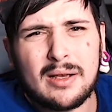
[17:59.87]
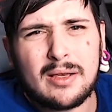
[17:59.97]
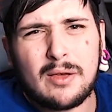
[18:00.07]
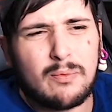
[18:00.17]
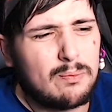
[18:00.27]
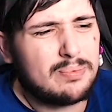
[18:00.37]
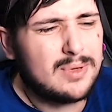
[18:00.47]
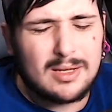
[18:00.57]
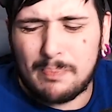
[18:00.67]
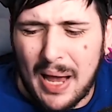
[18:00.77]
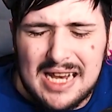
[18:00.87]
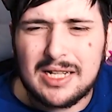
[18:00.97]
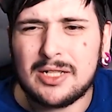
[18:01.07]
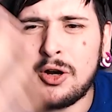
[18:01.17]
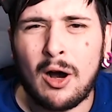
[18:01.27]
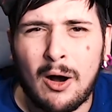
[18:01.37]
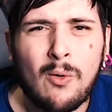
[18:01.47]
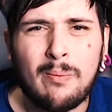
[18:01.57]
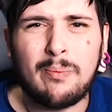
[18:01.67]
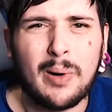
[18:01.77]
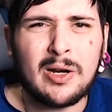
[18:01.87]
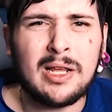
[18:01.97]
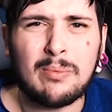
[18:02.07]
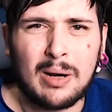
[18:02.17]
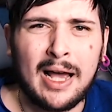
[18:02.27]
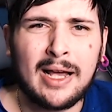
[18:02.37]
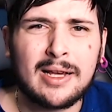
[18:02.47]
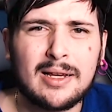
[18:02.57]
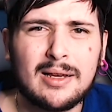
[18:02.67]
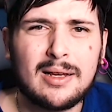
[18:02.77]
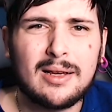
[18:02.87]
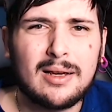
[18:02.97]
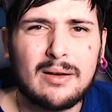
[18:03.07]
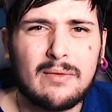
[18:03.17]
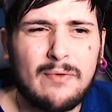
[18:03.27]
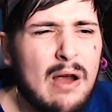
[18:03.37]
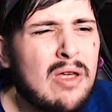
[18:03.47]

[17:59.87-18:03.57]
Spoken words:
You've painted your whole body black? Very